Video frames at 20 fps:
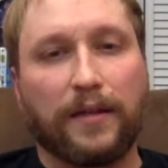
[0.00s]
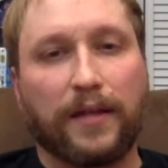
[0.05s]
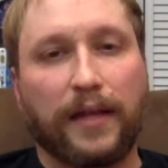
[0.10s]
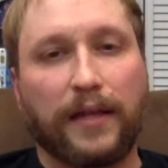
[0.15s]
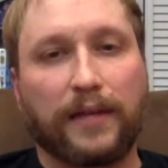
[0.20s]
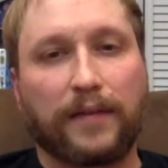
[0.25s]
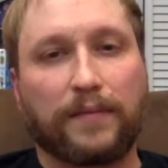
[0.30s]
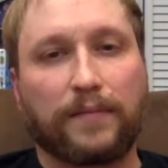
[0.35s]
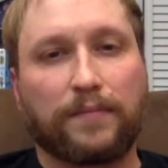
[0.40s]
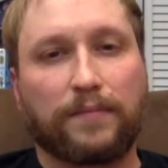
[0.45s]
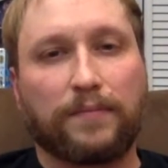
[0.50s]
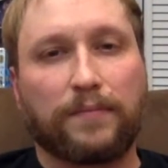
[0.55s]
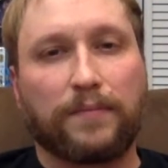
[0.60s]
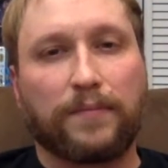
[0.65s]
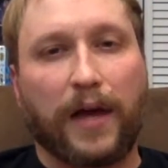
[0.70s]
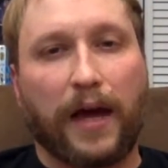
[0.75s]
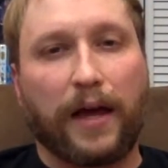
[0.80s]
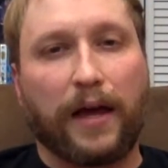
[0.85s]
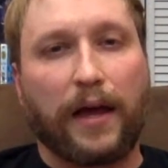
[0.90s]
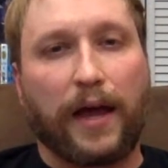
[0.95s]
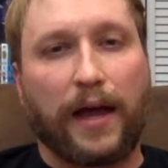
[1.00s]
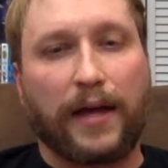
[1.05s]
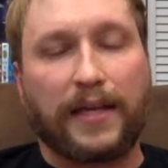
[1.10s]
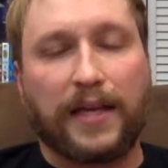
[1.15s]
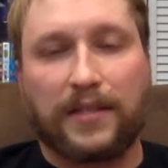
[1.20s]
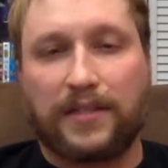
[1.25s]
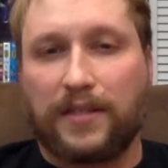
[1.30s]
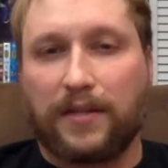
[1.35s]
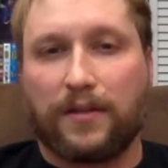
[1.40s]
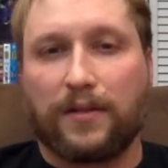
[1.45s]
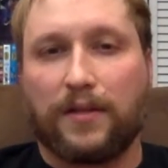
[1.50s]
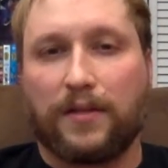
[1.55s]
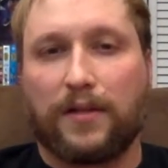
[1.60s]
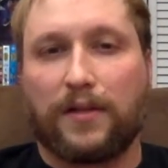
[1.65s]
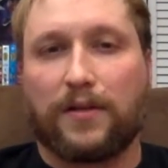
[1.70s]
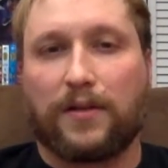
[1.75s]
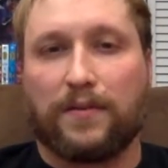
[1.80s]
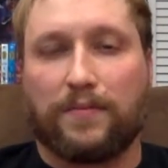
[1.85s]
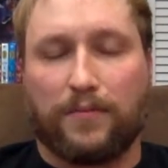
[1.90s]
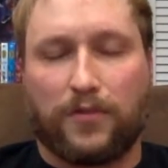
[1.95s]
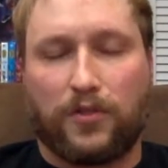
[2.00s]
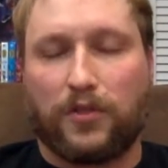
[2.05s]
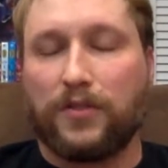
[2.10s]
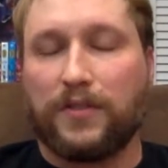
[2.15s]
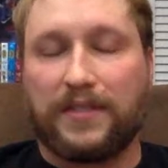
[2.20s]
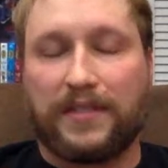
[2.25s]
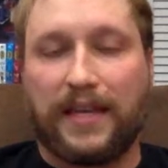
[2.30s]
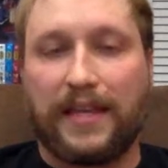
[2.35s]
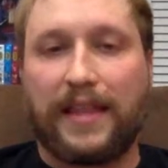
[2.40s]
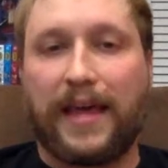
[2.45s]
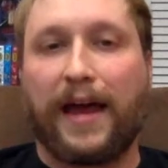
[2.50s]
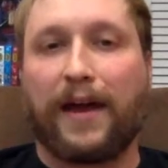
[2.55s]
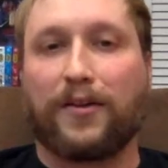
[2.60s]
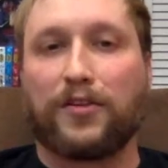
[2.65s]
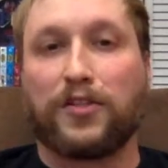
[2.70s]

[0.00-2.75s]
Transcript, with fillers: Like, I guess there shouldn't say that.